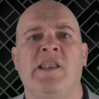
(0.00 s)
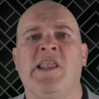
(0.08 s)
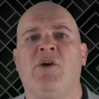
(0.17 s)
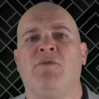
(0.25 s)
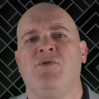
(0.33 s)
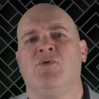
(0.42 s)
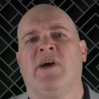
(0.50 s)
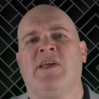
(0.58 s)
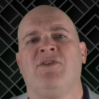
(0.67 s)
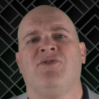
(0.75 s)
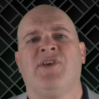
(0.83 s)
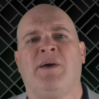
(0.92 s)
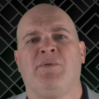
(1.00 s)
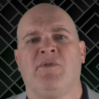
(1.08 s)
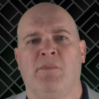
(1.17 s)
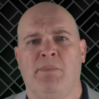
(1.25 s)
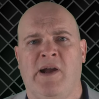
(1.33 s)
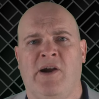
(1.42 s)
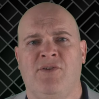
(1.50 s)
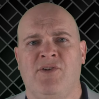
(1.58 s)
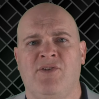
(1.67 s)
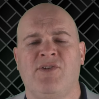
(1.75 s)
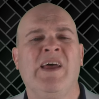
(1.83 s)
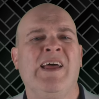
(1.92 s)
Now, if you like these types of
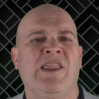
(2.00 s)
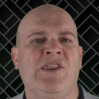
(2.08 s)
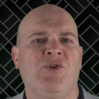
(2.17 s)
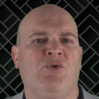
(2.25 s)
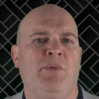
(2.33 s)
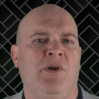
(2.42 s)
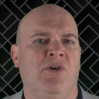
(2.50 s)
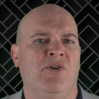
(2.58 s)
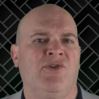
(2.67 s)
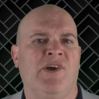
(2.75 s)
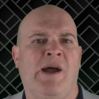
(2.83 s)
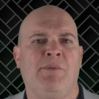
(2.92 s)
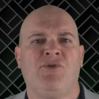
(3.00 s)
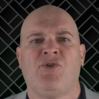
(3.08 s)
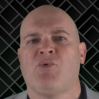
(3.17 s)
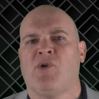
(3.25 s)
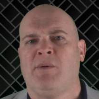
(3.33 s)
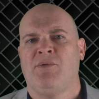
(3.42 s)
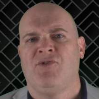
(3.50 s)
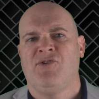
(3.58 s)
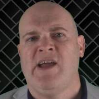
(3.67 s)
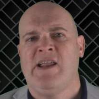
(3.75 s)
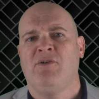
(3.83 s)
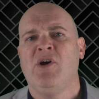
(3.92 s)
comparisons, this would be a good time to subscribe to the
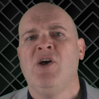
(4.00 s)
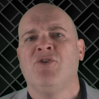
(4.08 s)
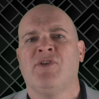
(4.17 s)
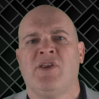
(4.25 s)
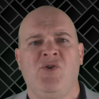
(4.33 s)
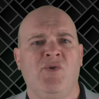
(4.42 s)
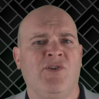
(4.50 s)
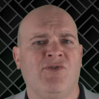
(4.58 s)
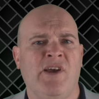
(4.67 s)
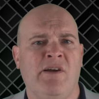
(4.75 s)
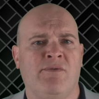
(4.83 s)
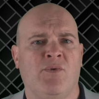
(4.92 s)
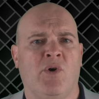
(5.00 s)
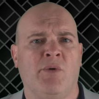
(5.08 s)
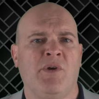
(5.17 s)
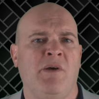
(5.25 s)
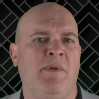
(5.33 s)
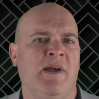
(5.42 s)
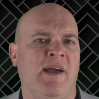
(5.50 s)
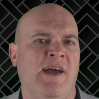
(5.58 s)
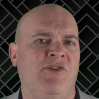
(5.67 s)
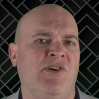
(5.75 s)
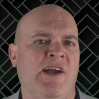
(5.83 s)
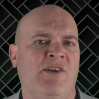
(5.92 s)
channel so that you can stay informed and make
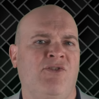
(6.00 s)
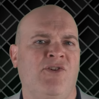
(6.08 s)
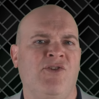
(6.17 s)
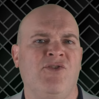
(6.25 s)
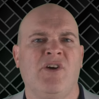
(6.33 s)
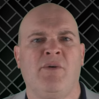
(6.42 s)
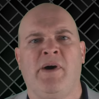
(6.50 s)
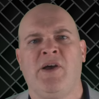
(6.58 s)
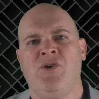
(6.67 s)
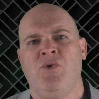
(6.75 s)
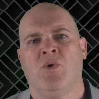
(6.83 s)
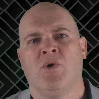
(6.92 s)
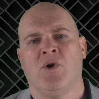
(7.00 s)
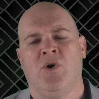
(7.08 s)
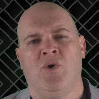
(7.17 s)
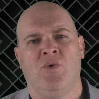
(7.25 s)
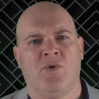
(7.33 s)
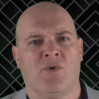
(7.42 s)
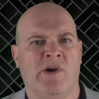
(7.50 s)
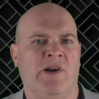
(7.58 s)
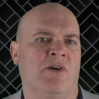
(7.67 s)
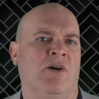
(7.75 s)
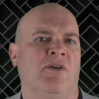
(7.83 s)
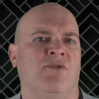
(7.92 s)
educated decisions about your own
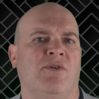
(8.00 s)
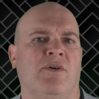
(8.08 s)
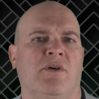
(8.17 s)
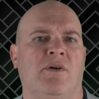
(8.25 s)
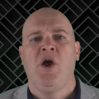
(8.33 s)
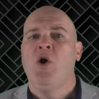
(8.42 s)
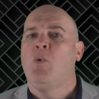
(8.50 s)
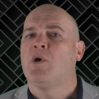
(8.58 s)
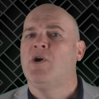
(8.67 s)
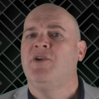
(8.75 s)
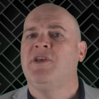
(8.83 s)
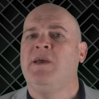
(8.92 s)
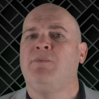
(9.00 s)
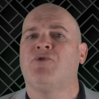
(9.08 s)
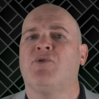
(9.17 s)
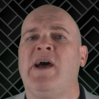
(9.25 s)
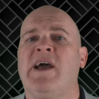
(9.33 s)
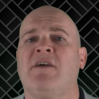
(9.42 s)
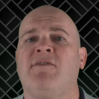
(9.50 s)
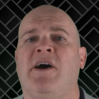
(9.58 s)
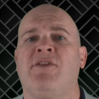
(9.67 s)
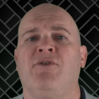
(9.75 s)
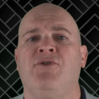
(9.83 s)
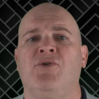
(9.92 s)
credit cards. We're going to keep track of
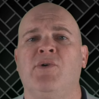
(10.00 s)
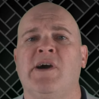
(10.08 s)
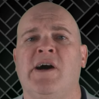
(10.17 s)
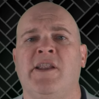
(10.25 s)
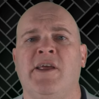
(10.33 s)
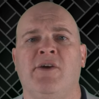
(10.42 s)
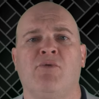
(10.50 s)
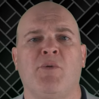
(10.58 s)
how they're doing on a